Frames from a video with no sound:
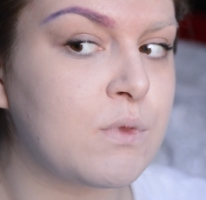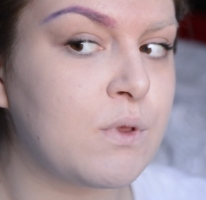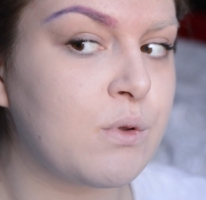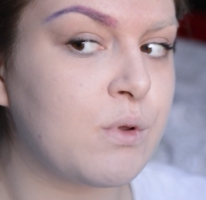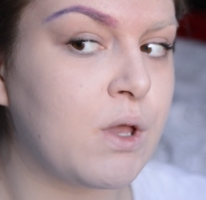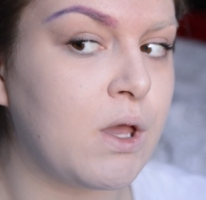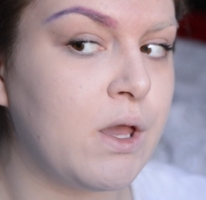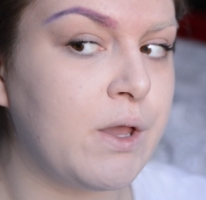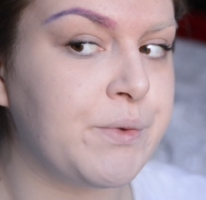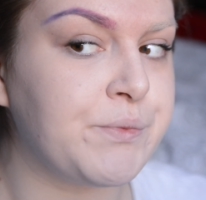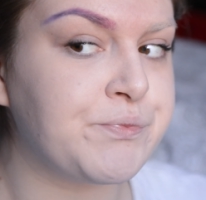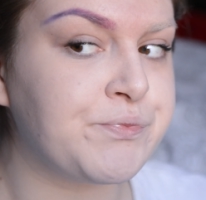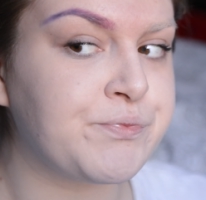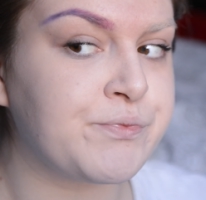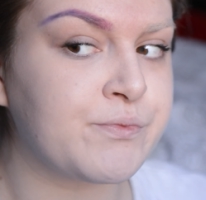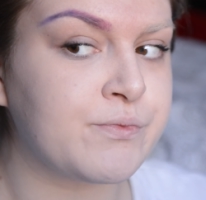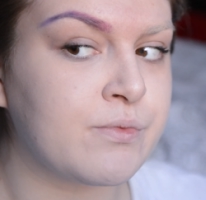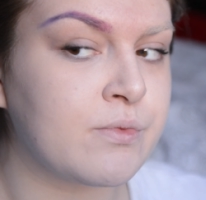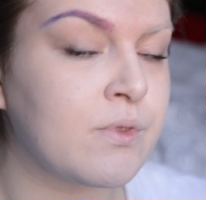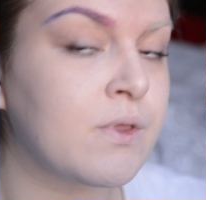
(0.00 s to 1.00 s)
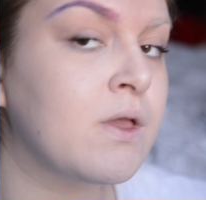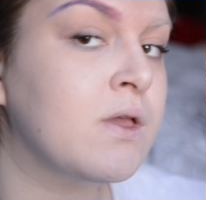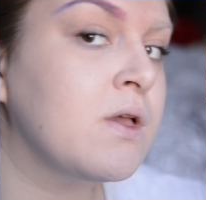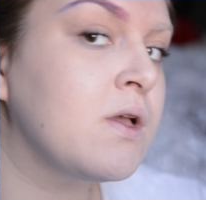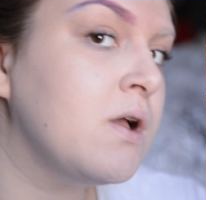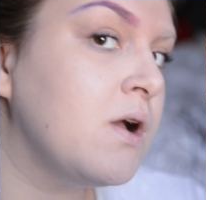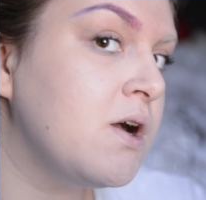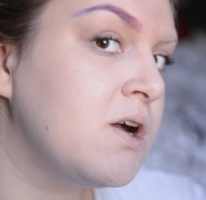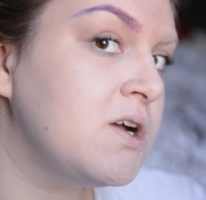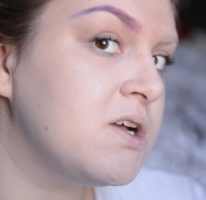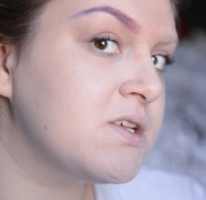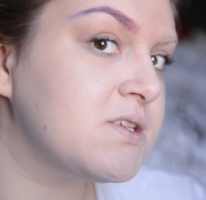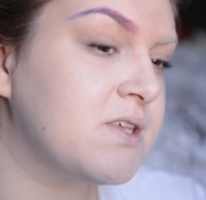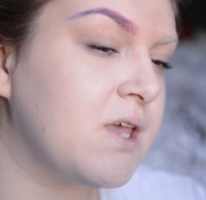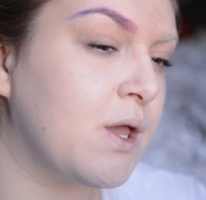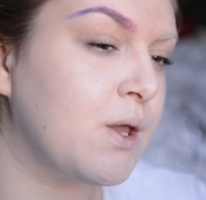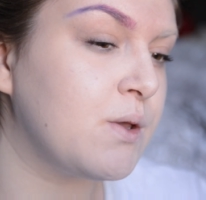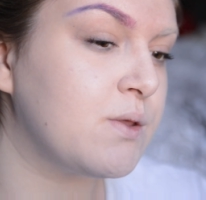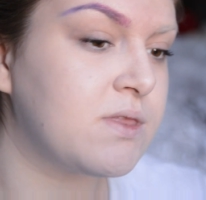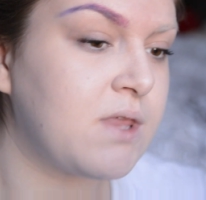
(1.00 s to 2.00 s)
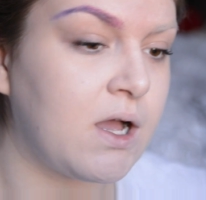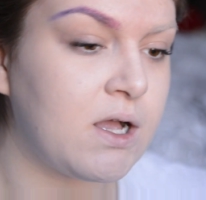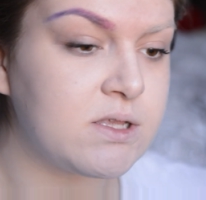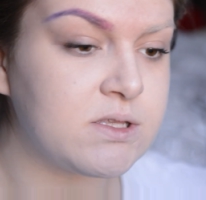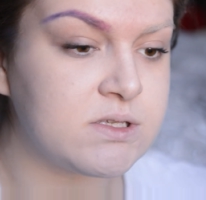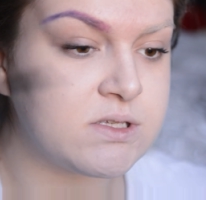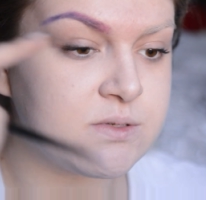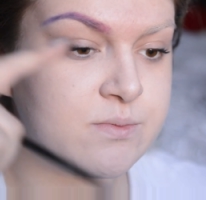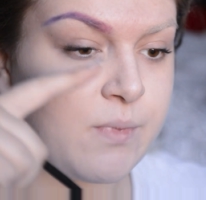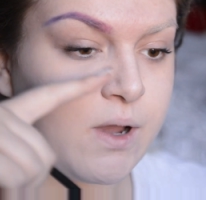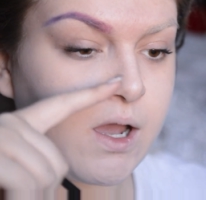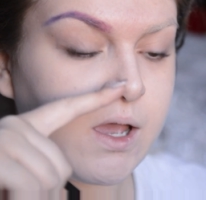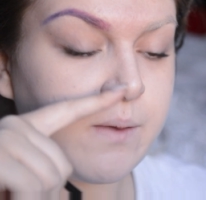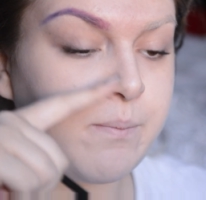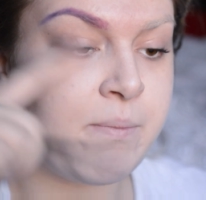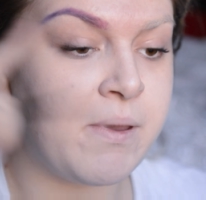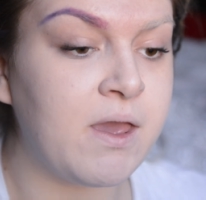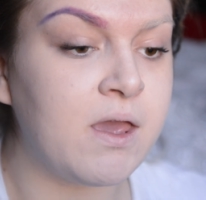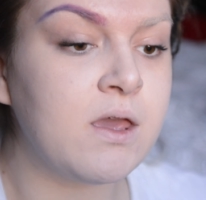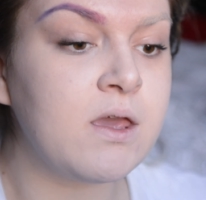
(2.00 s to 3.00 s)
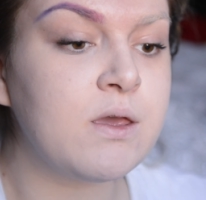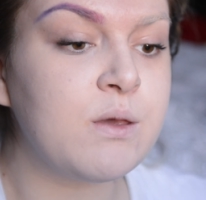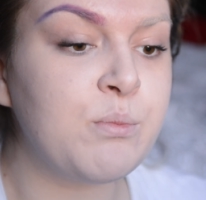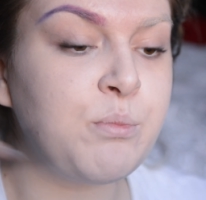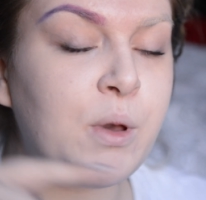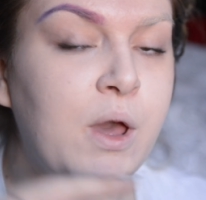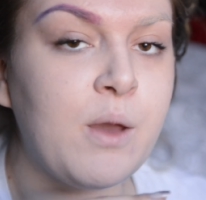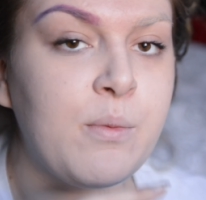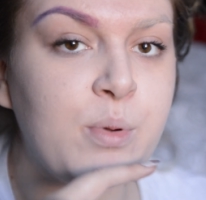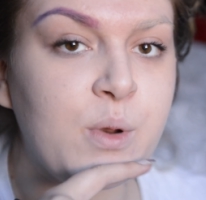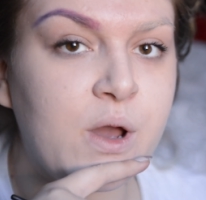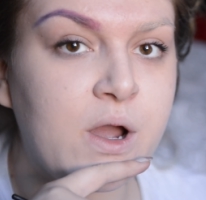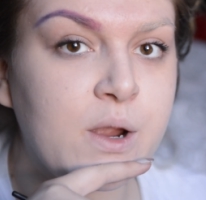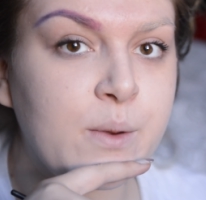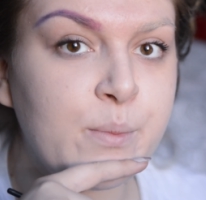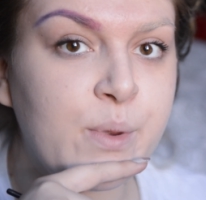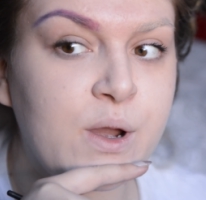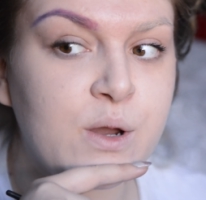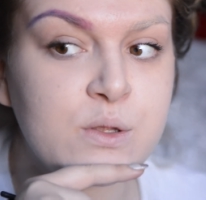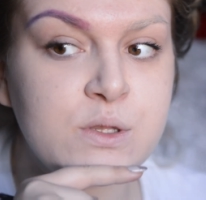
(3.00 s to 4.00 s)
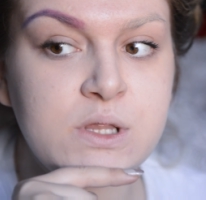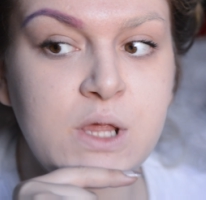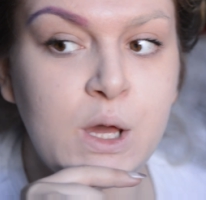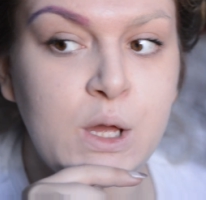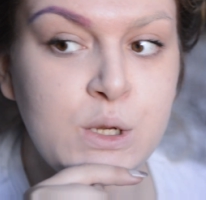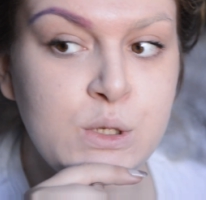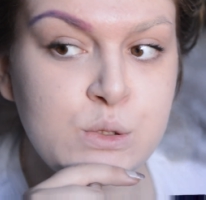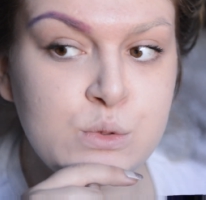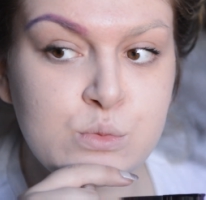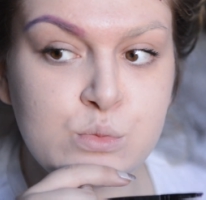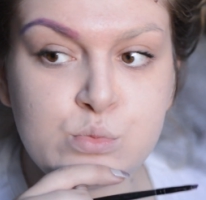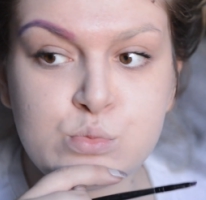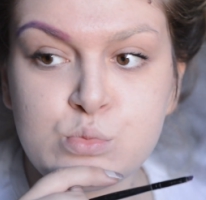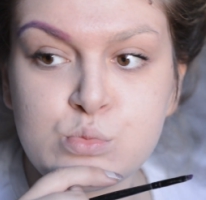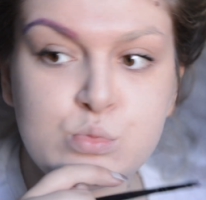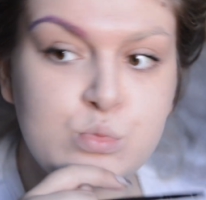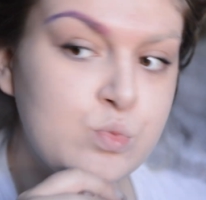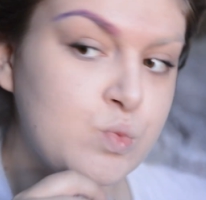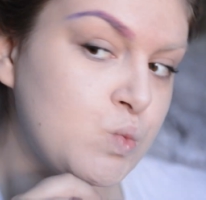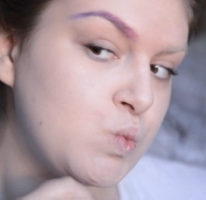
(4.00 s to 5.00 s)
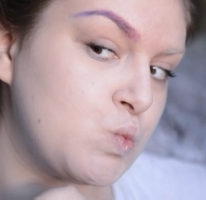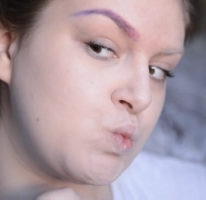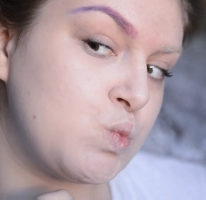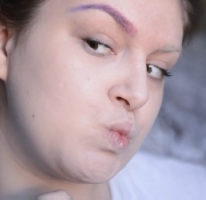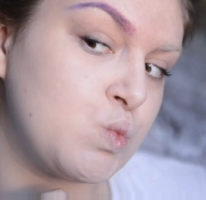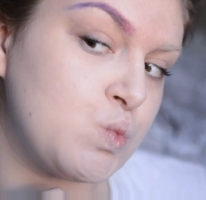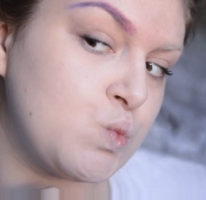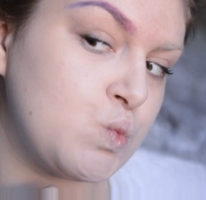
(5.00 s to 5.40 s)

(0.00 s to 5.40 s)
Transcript: Okay. So that's my pink and purple eyebrow done. Mm -mm -mm.